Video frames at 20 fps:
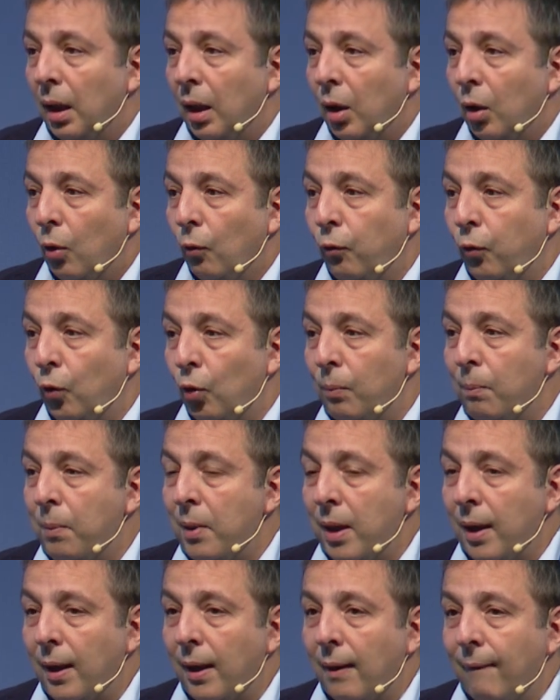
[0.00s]
would
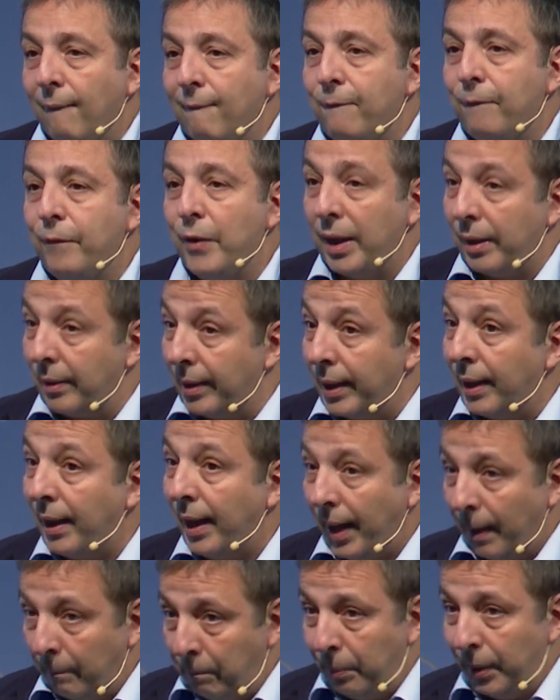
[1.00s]
be very
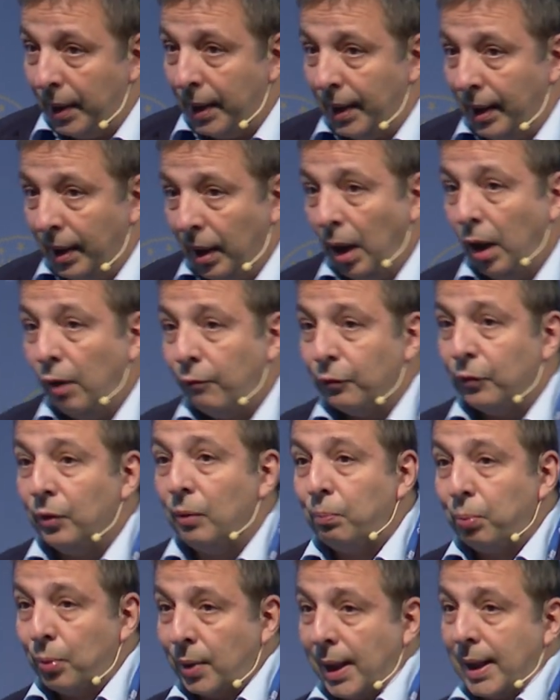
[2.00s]
happy if the
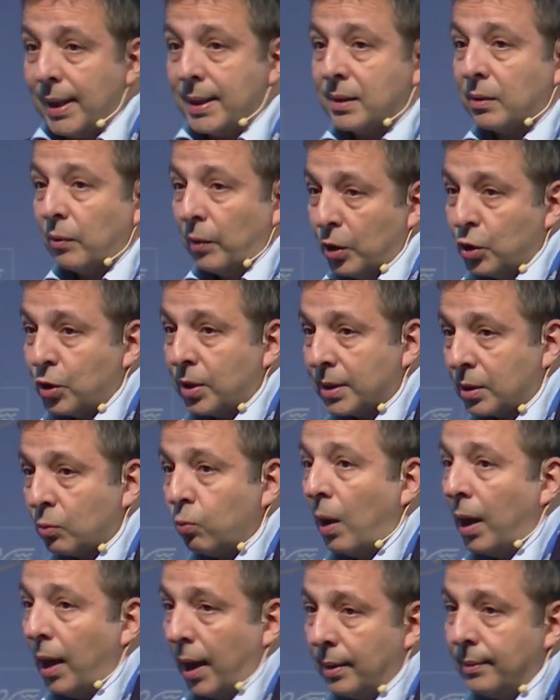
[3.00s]
price reaches
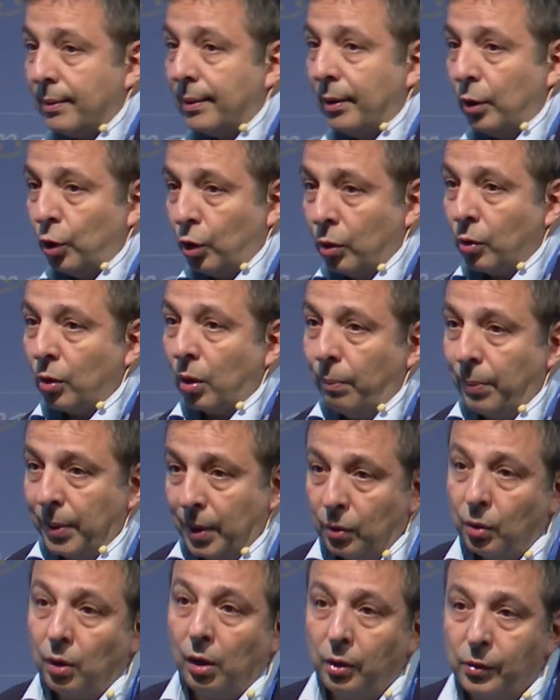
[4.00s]
100 euro per
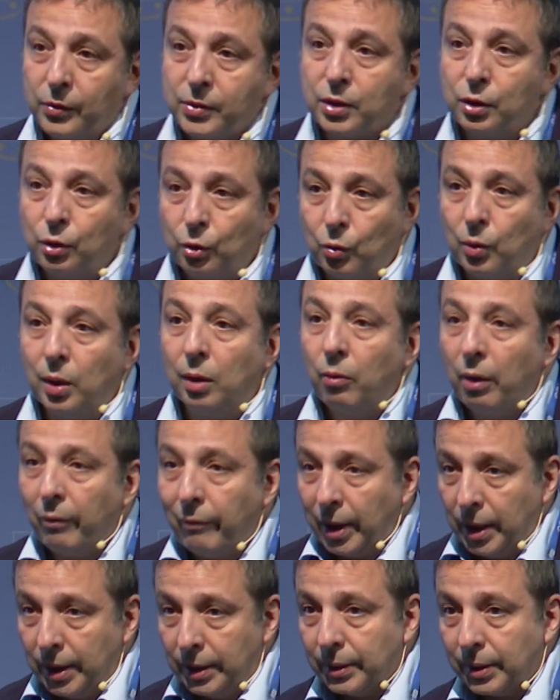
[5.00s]
ton of CO2
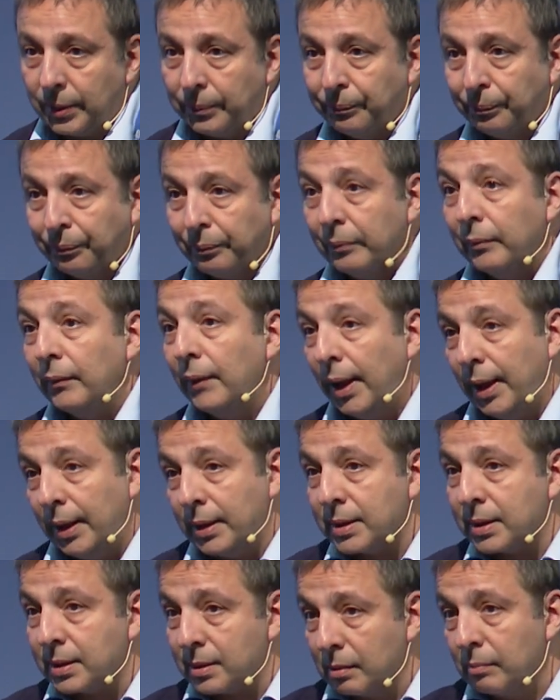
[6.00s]
equivalent.
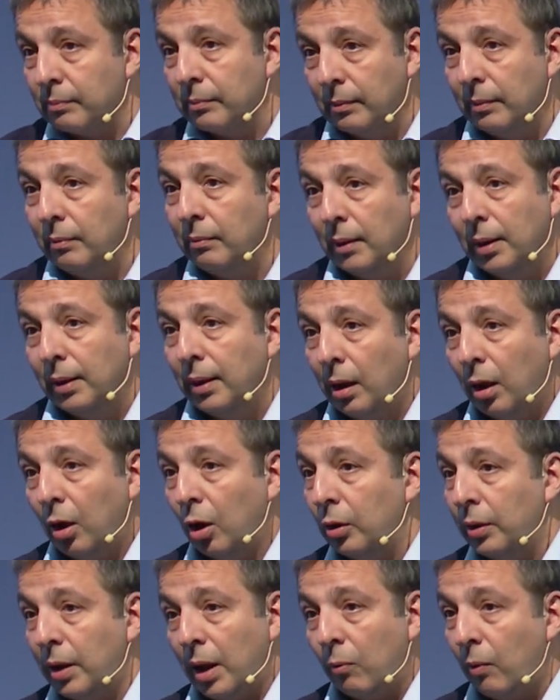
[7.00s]
It's on
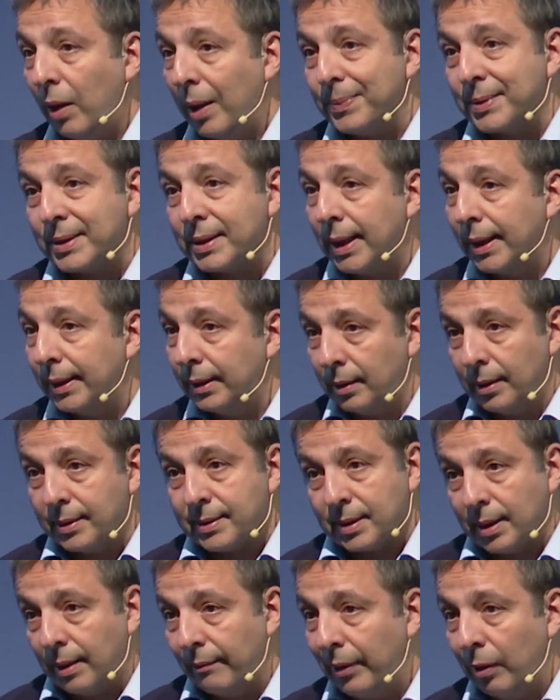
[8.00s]
their website, it's
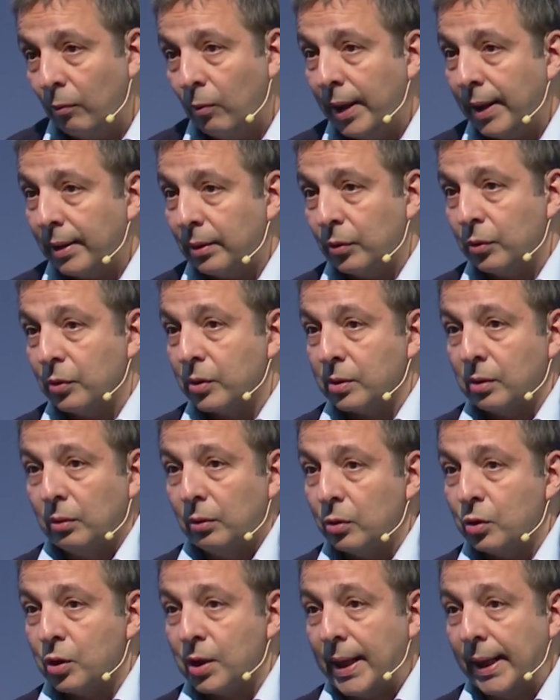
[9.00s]
everywhere to
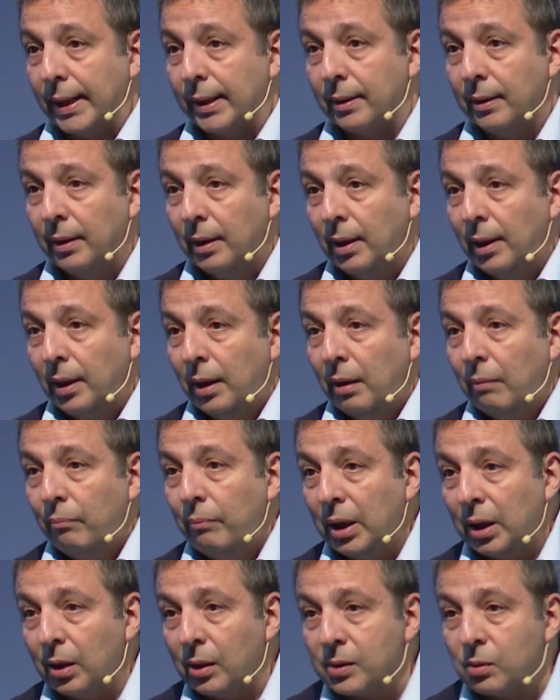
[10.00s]
check.
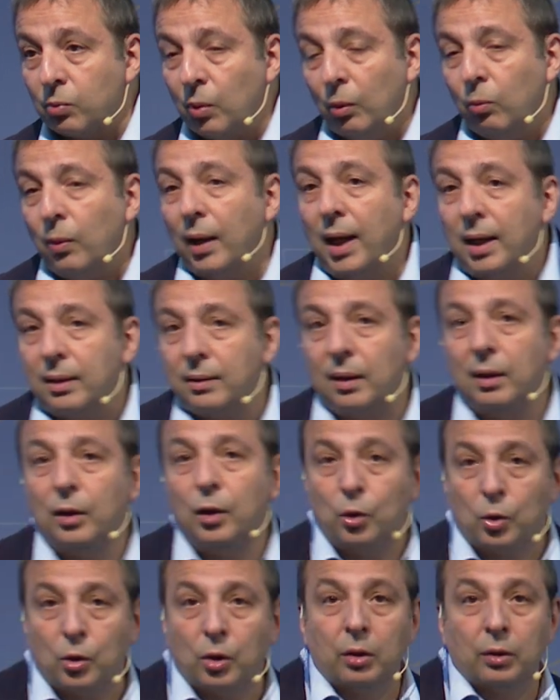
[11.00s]
Because with 100
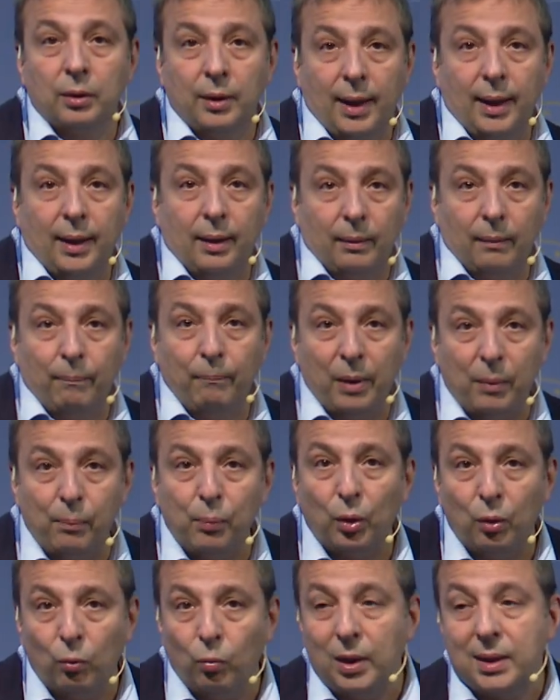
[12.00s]
euro,
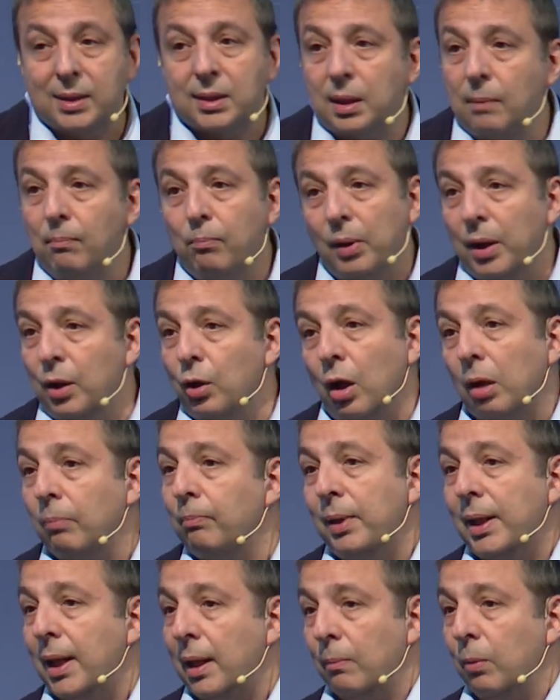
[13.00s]
people will simply not
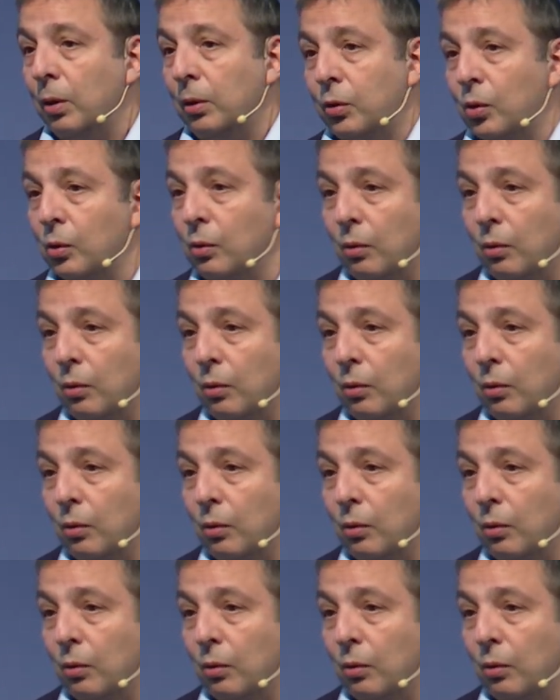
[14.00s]
be able to